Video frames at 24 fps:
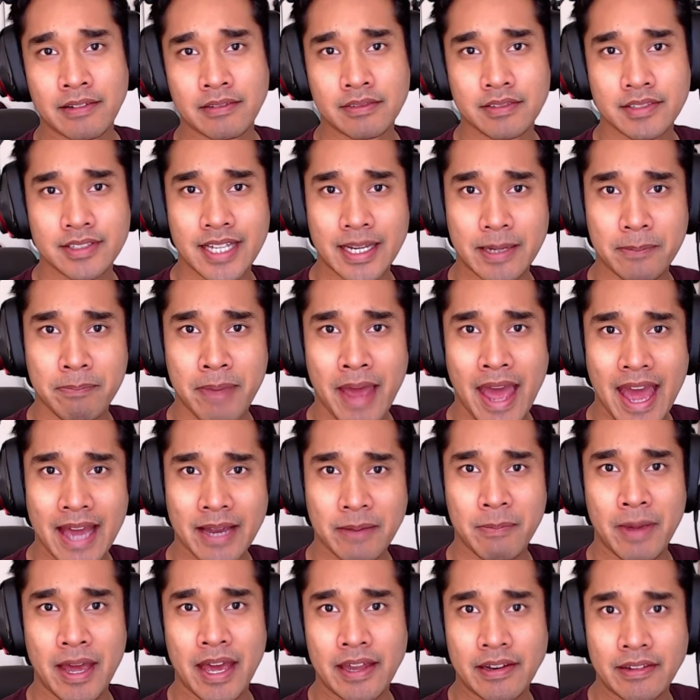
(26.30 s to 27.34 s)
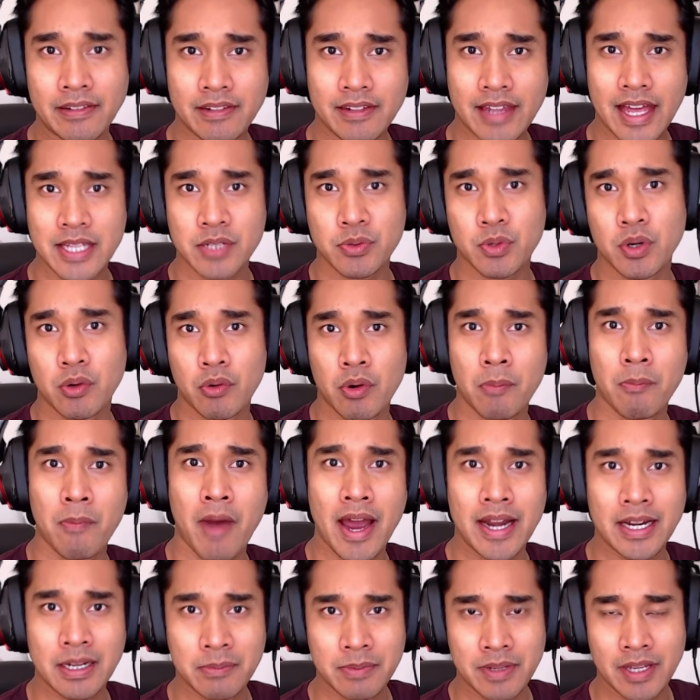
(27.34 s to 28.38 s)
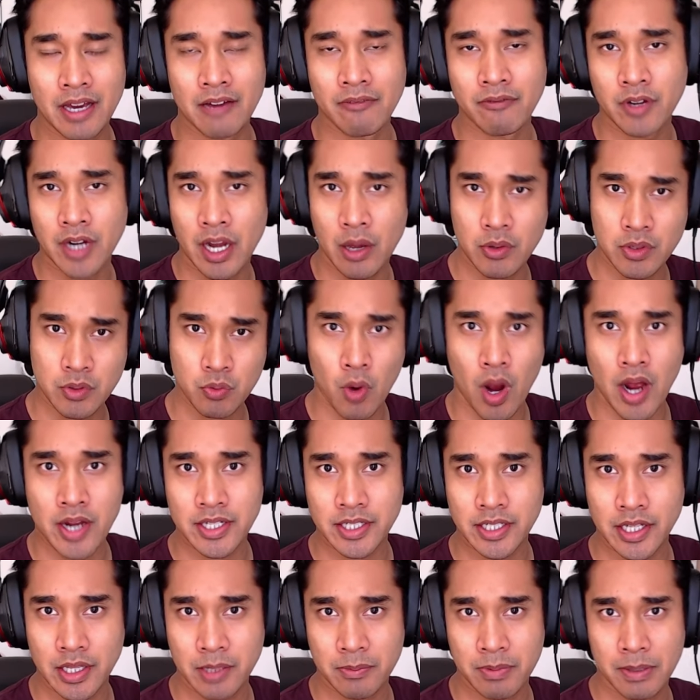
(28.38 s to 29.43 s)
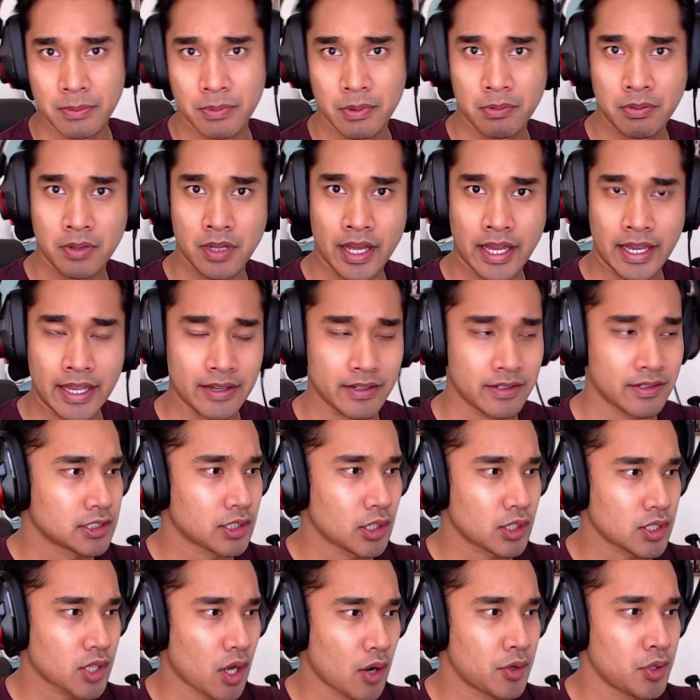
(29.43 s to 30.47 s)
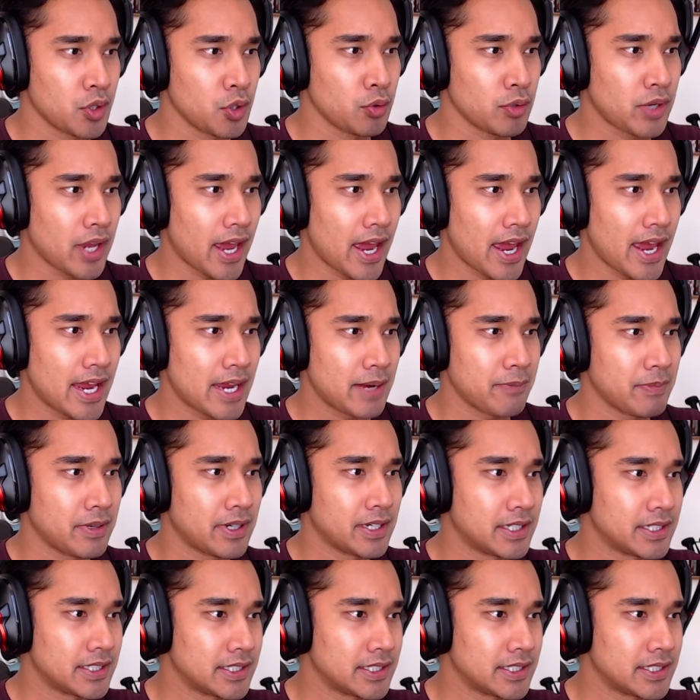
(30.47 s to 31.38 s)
It's like Pac-Man. That's what it reminded me of when I was watching other people play it. So let's go, new game.